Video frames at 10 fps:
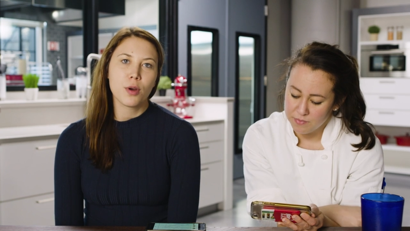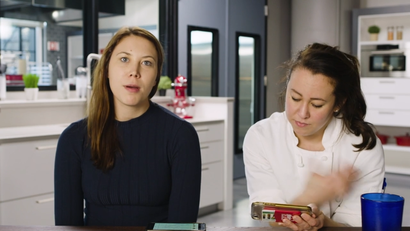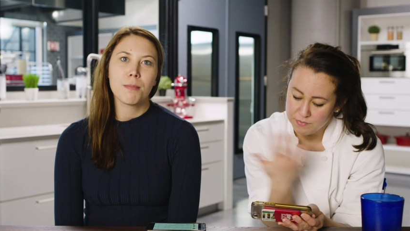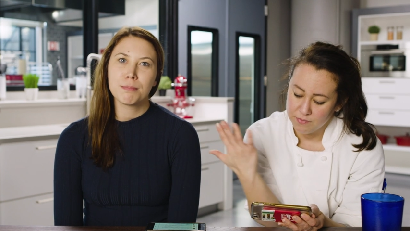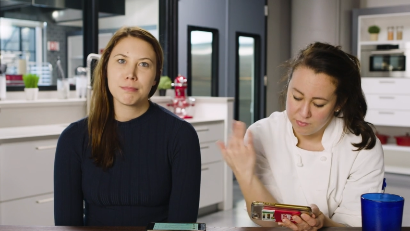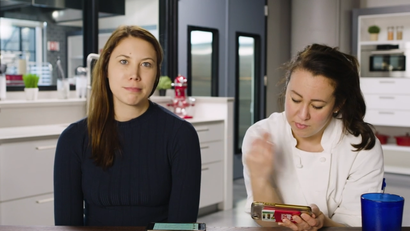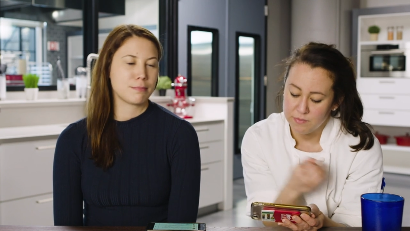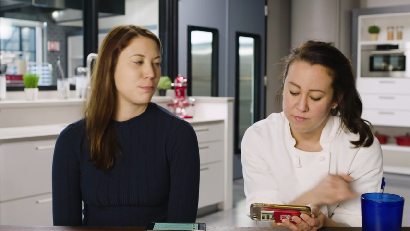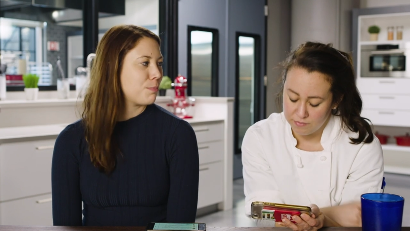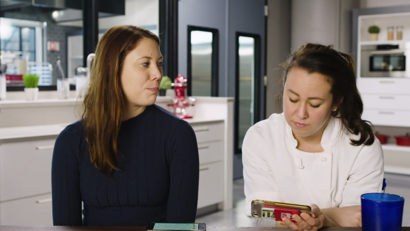Speaker 1: crumb.
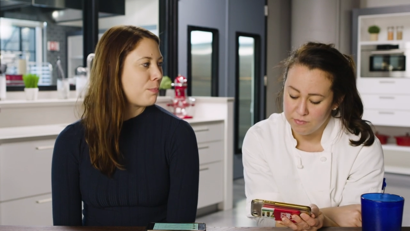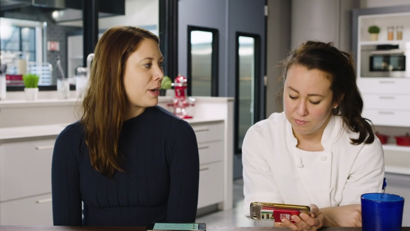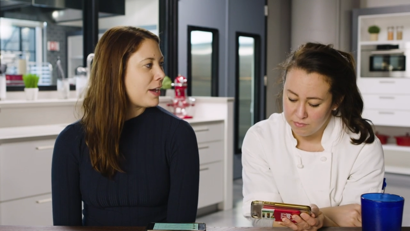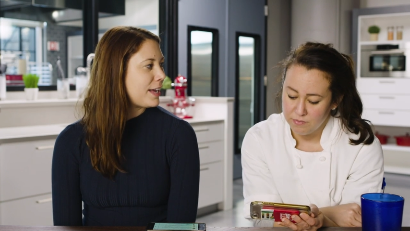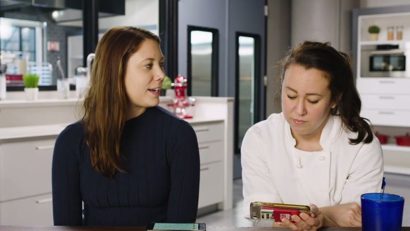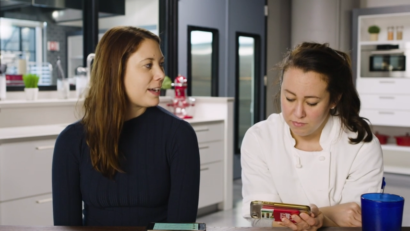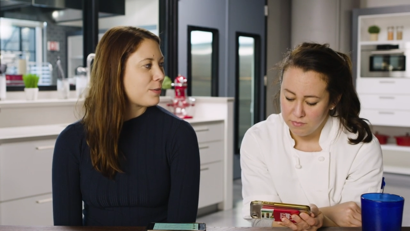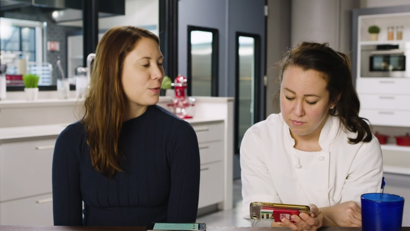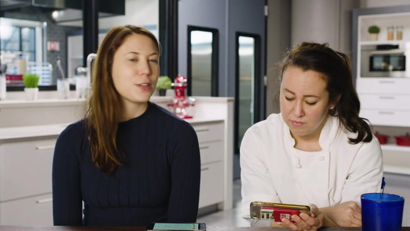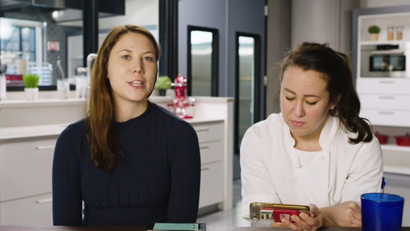But I
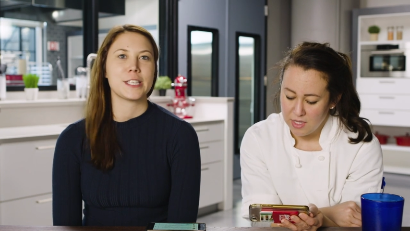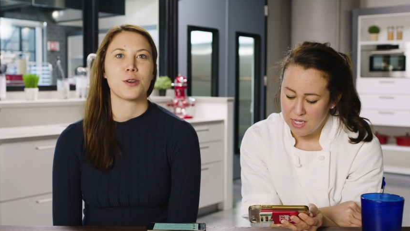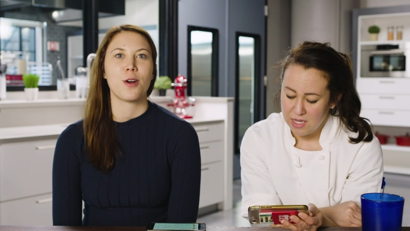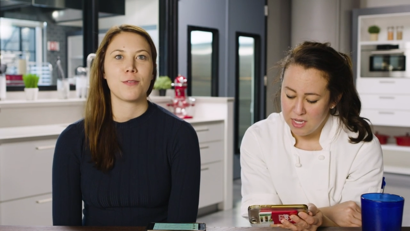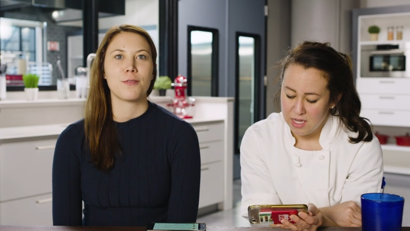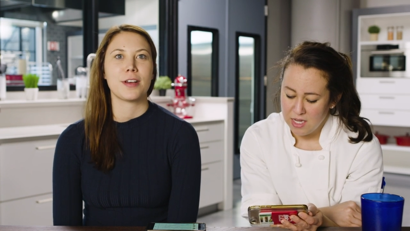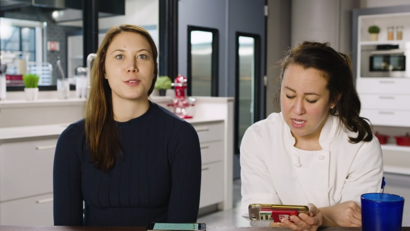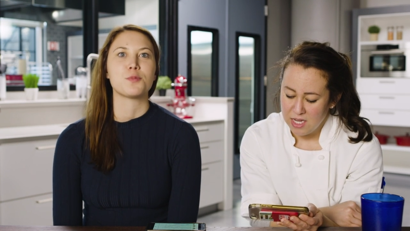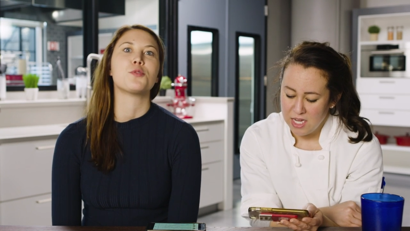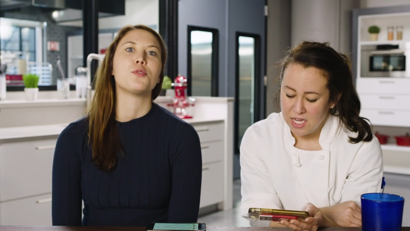don't know that that's a hard and
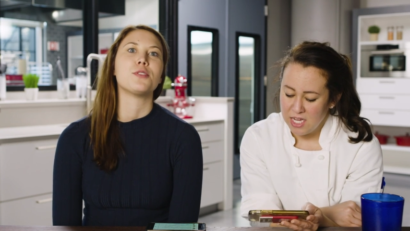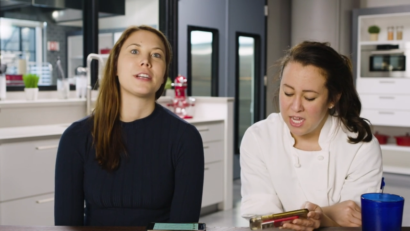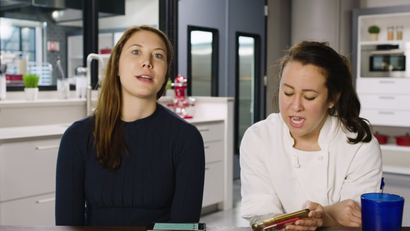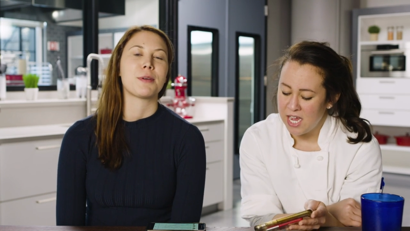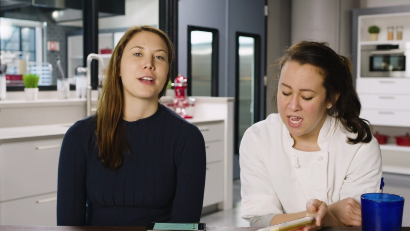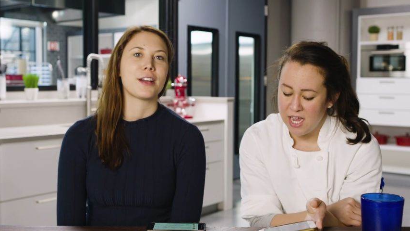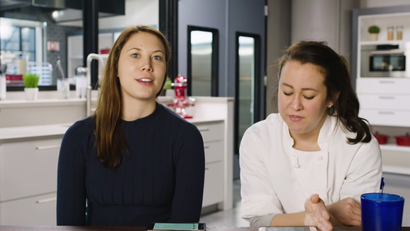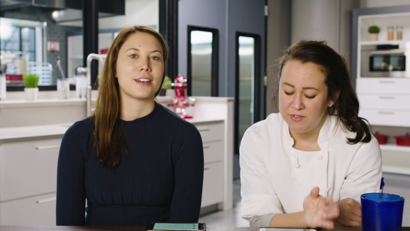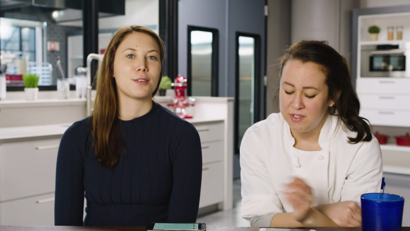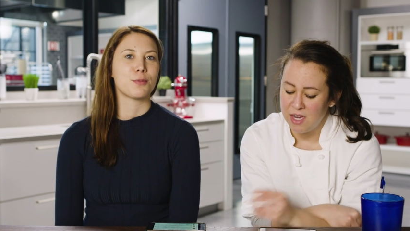fast rule.
Speaker 2: Like I'm not
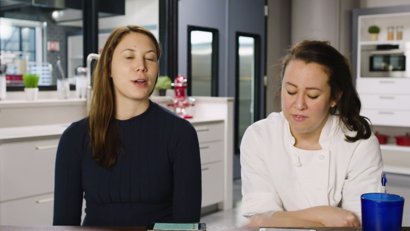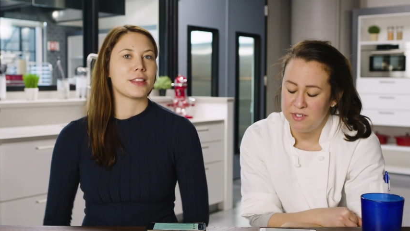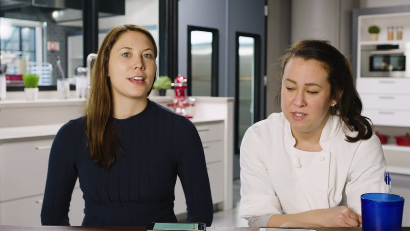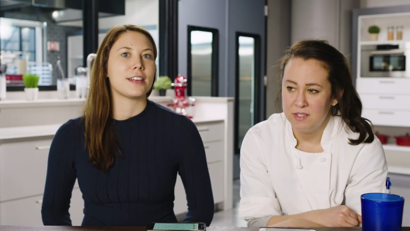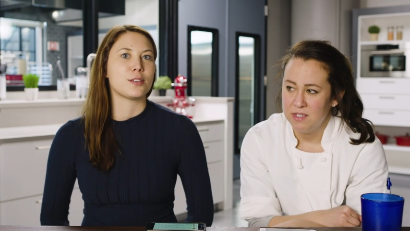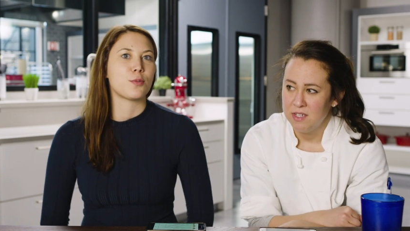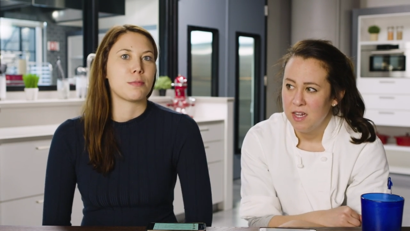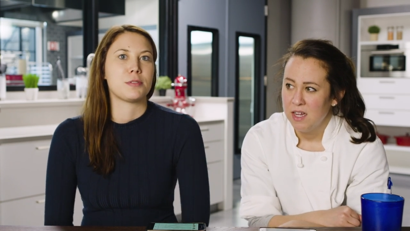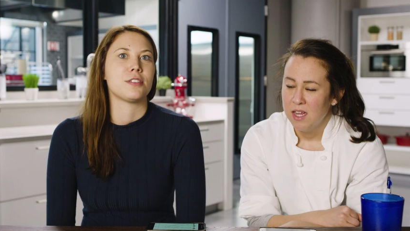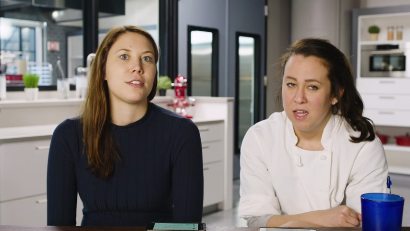gonna write that into
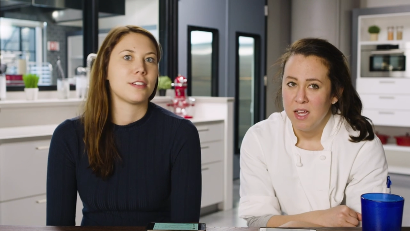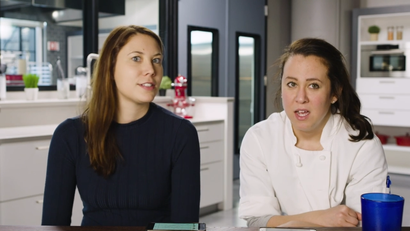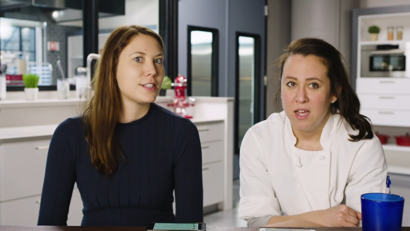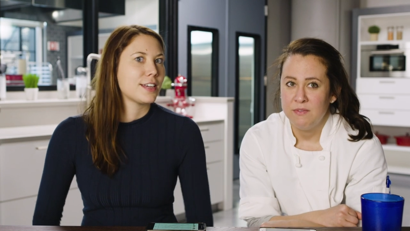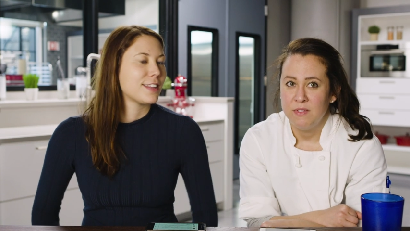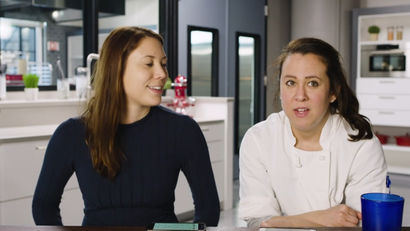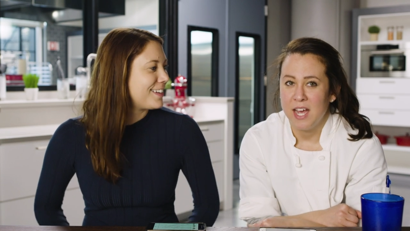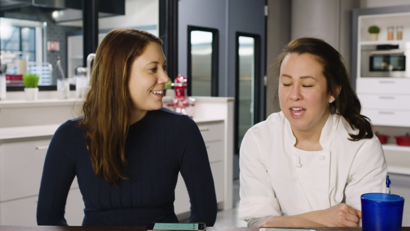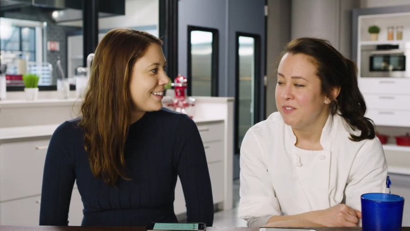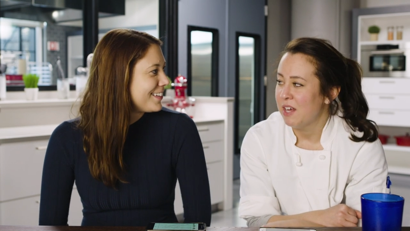Webster.
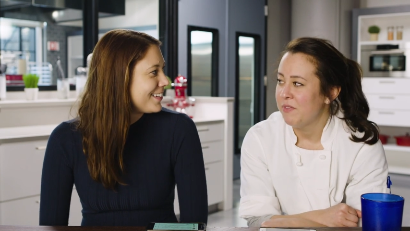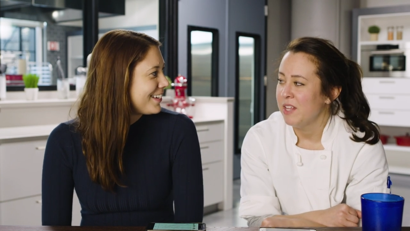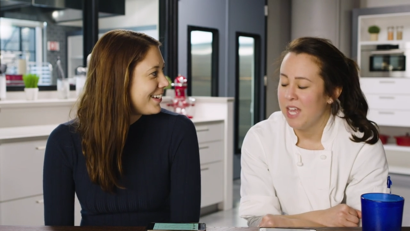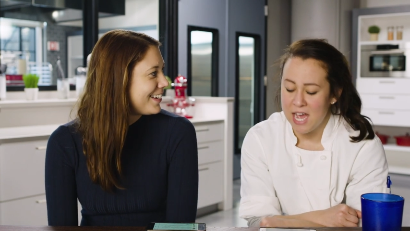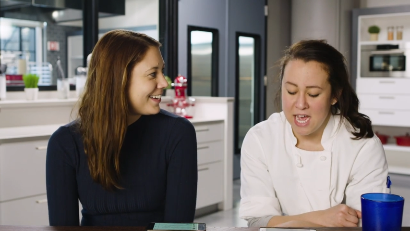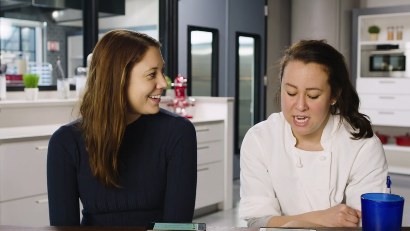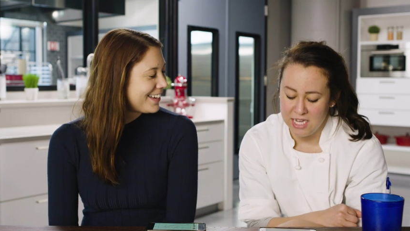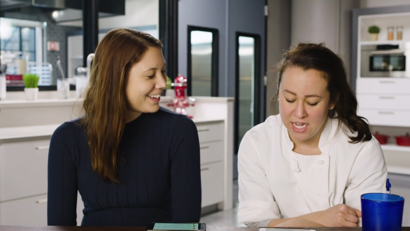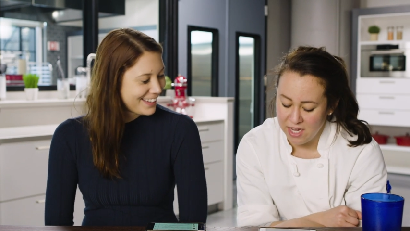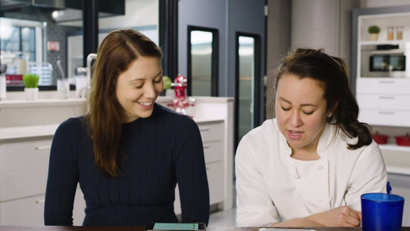I've definitely
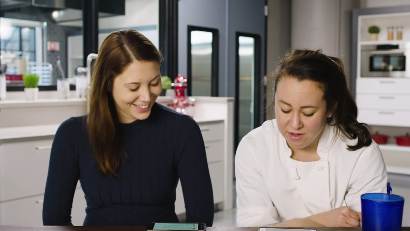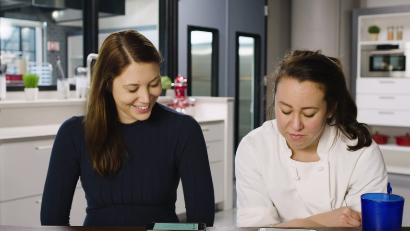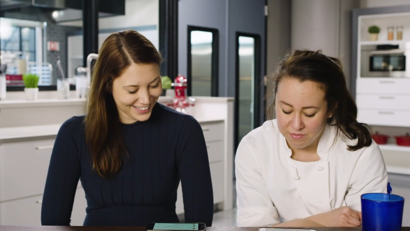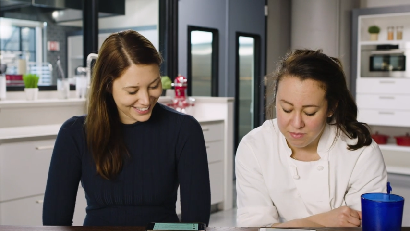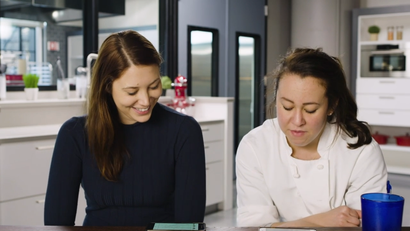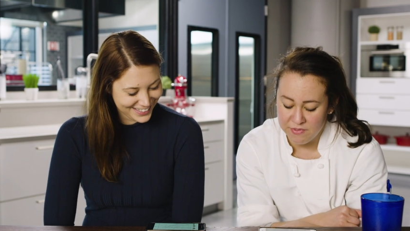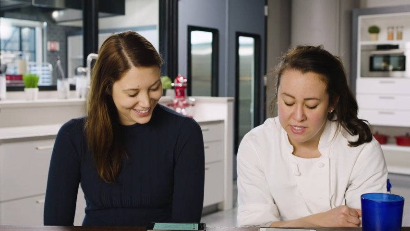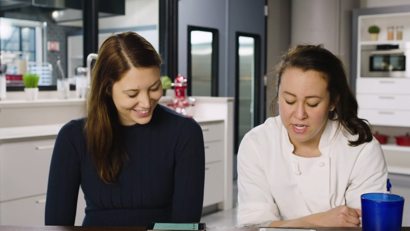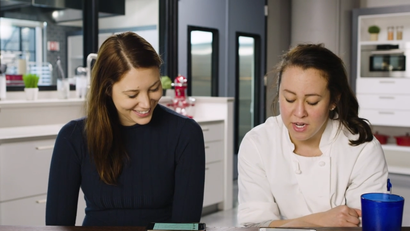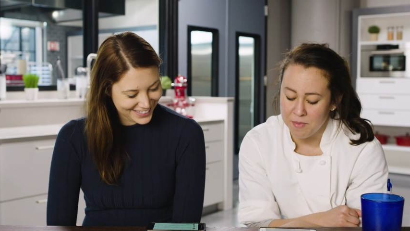had like
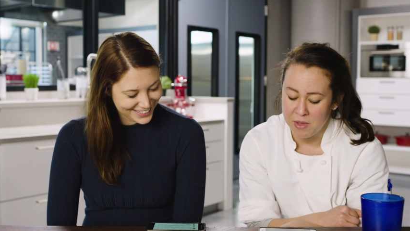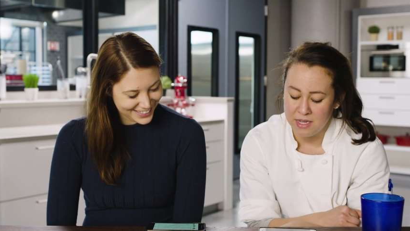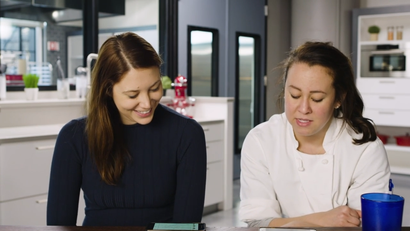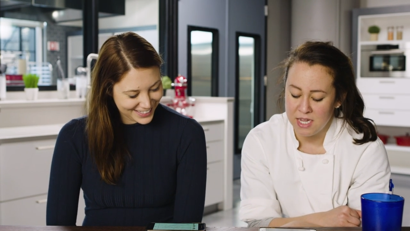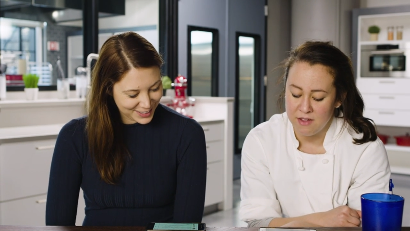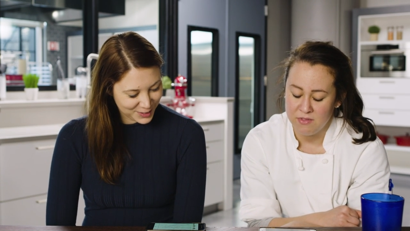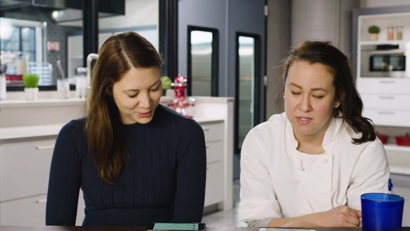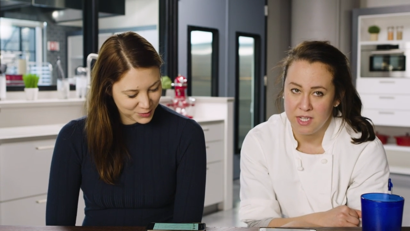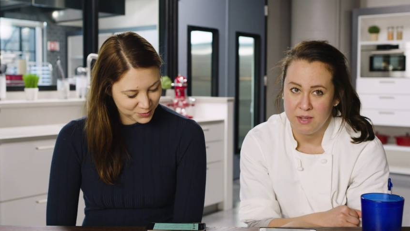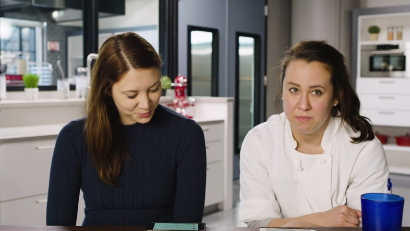muffins and cupcakes that have
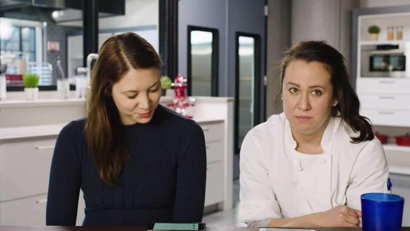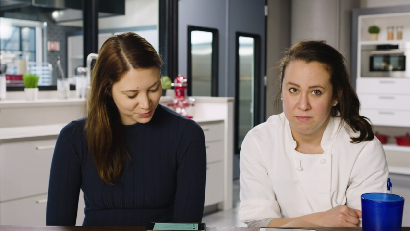the same